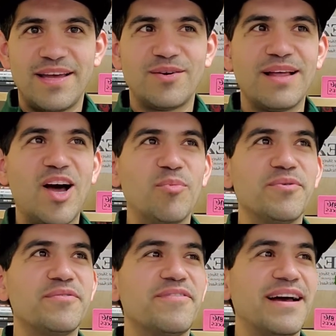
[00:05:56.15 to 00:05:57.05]
It'll help
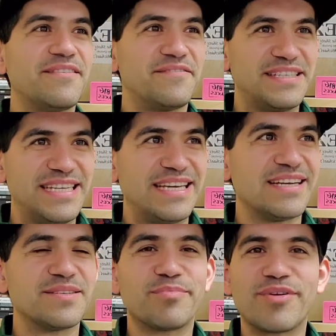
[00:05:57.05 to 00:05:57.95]
you fight fatigue
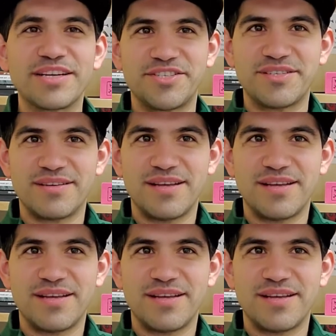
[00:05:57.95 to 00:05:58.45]
and depression.